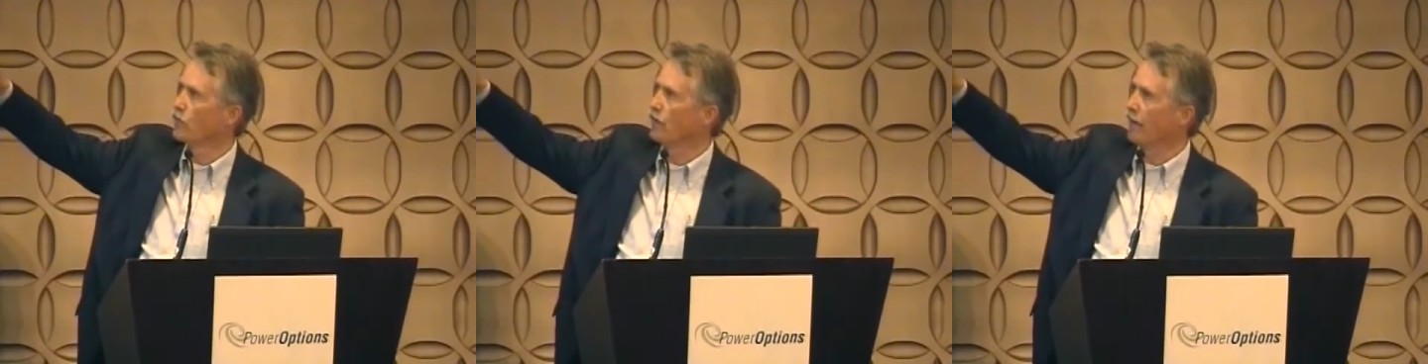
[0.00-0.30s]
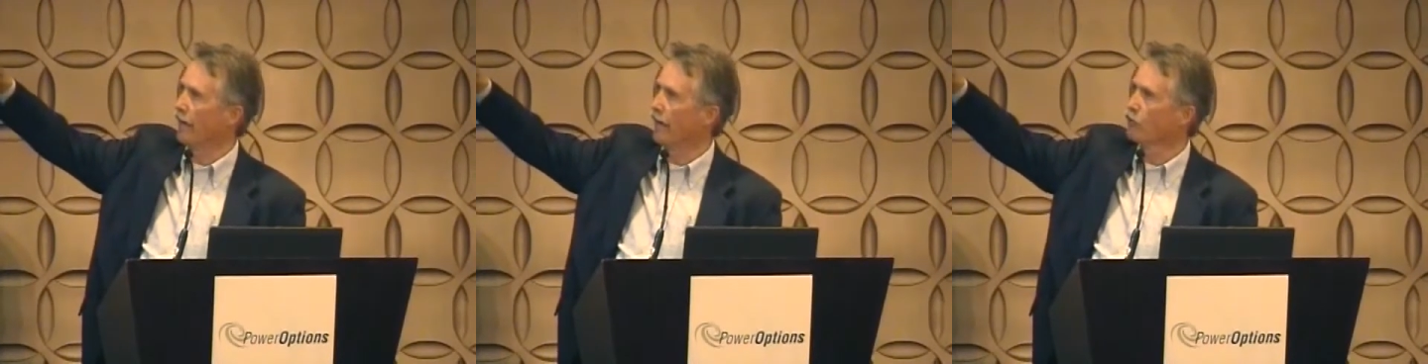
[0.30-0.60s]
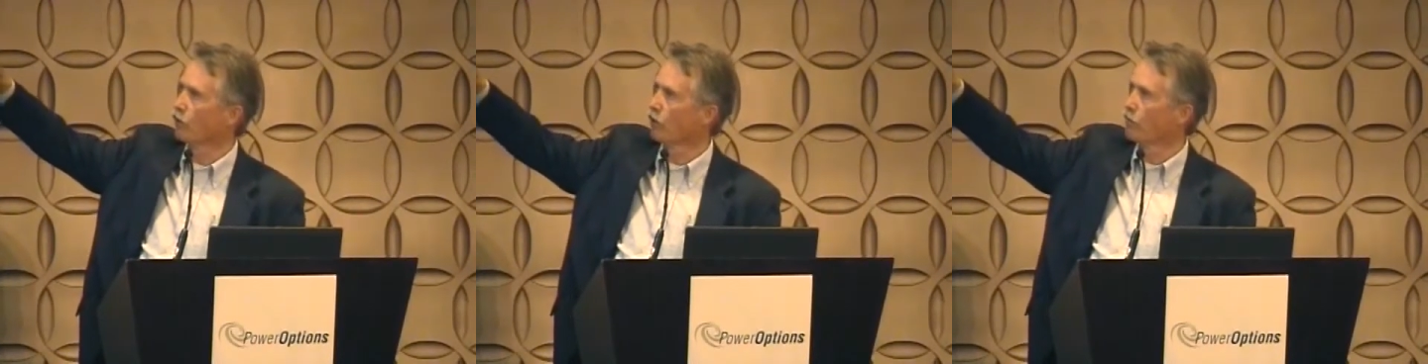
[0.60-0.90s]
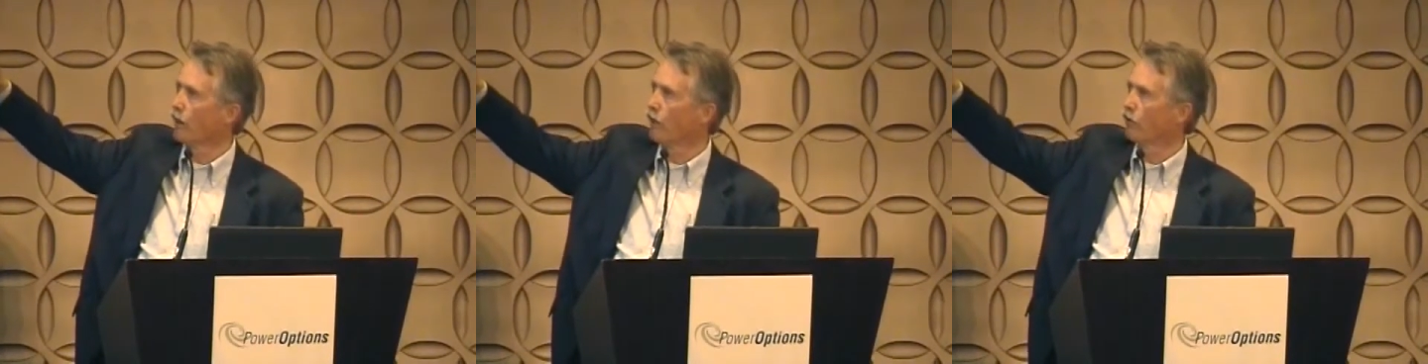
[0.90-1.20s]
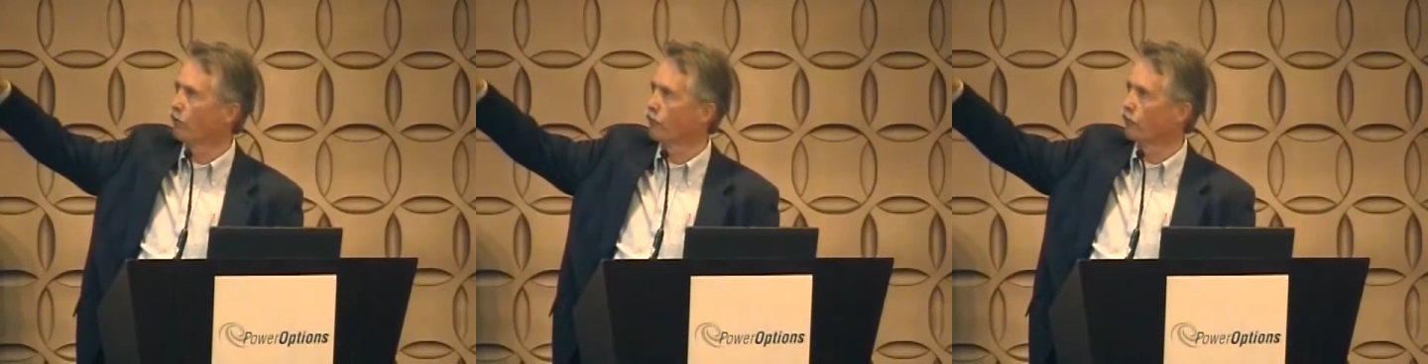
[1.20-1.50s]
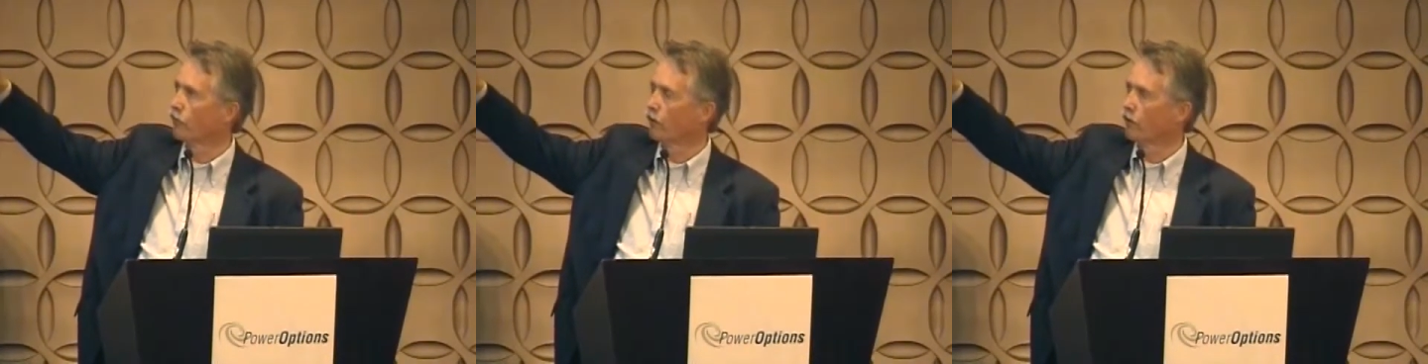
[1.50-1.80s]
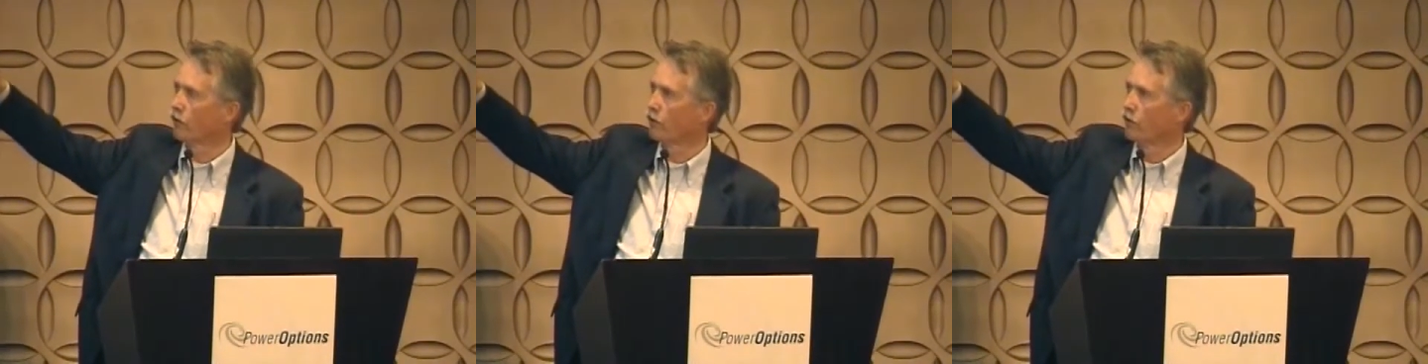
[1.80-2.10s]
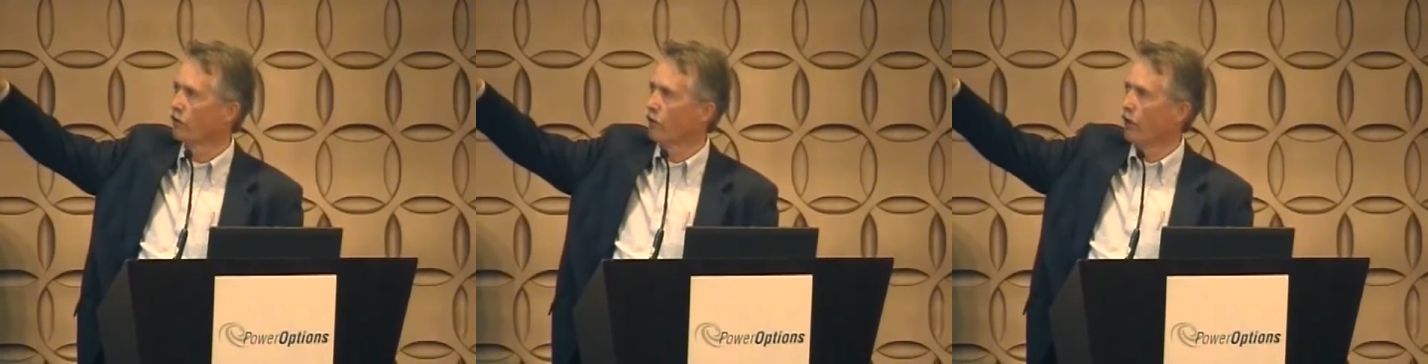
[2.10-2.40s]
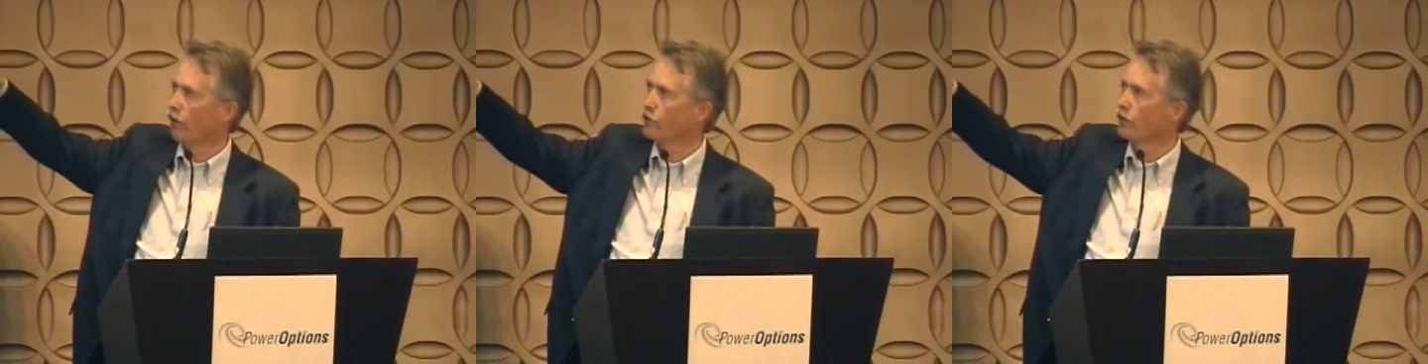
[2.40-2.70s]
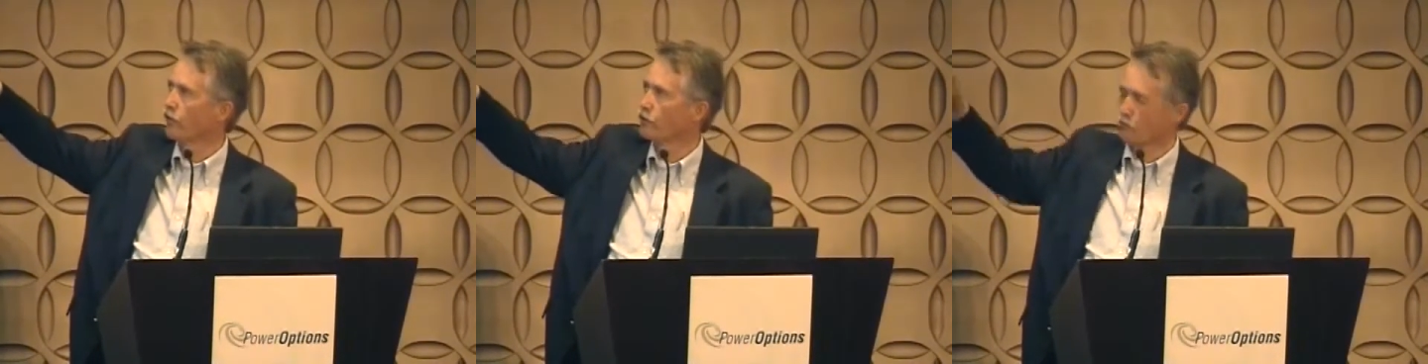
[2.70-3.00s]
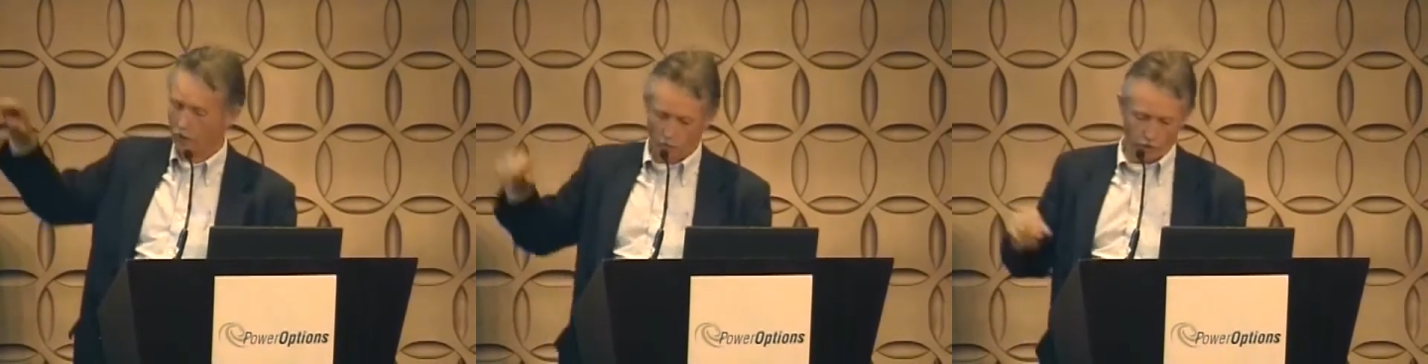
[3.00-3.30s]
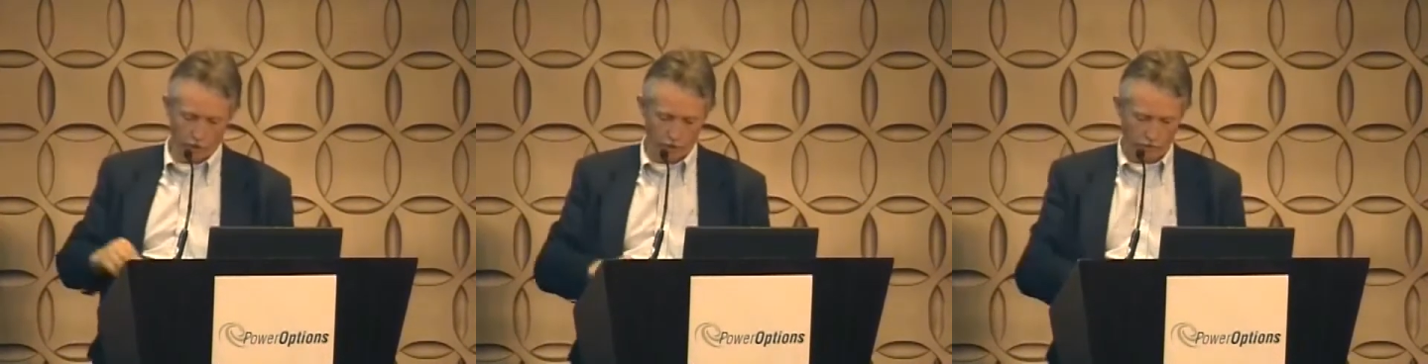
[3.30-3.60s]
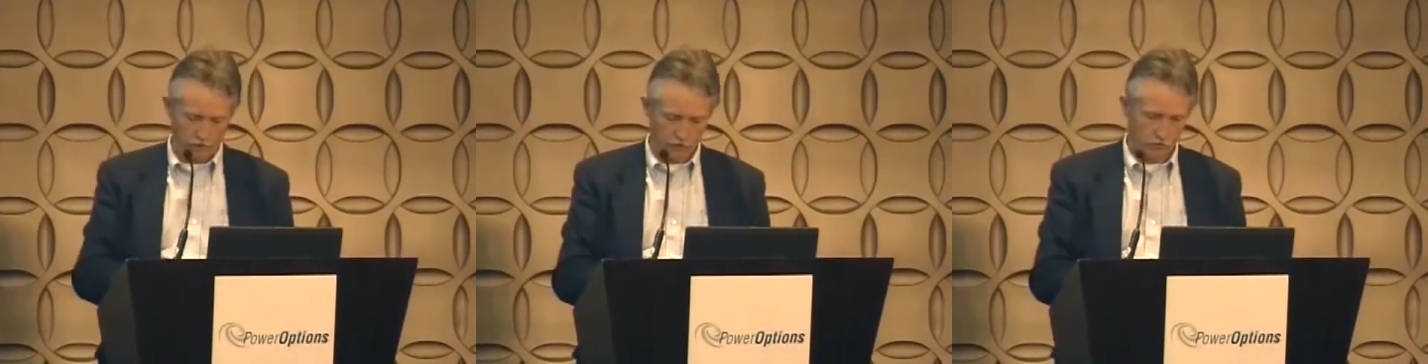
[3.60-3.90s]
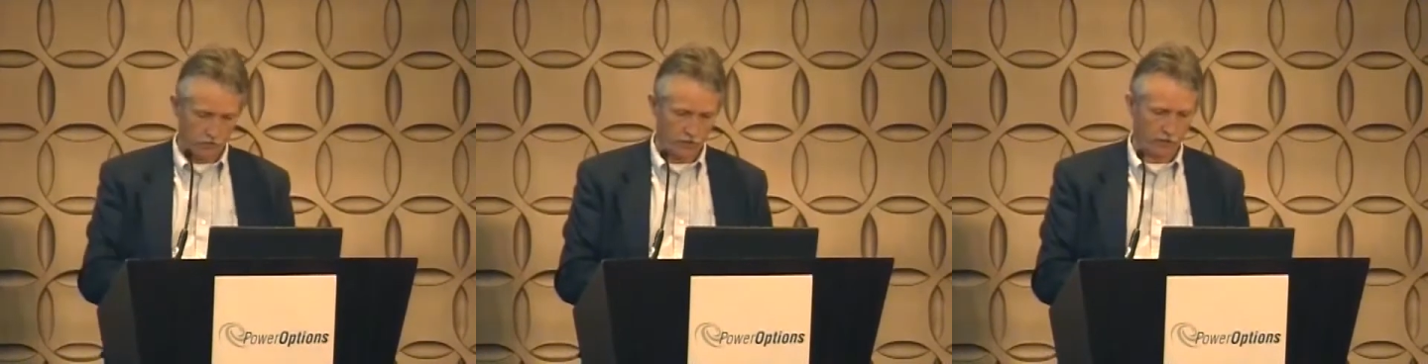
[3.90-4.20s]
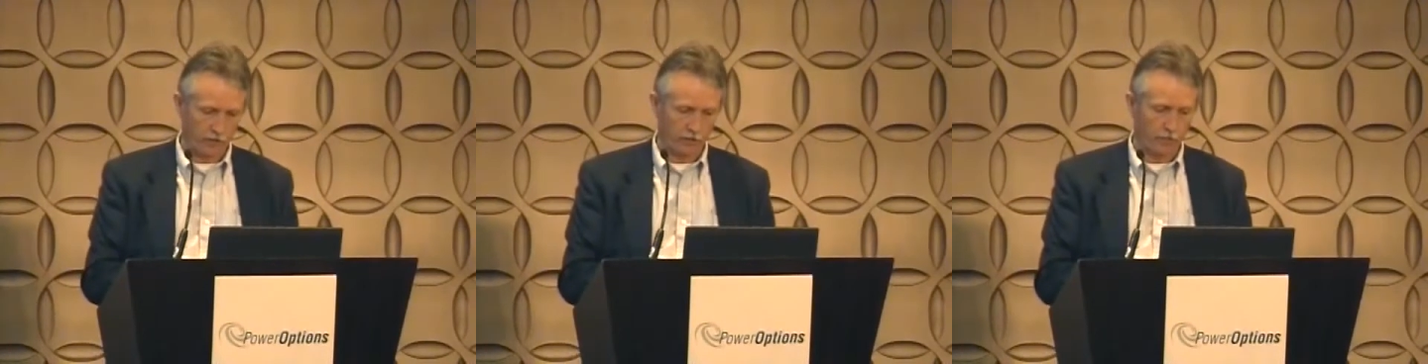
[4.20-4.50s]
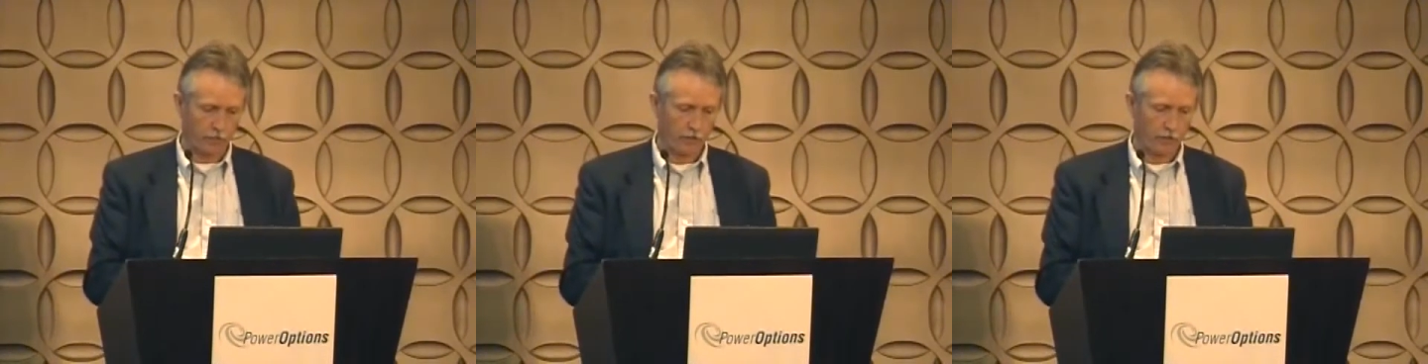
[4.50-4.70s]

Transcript: the annual amount of energy that's required at this facility.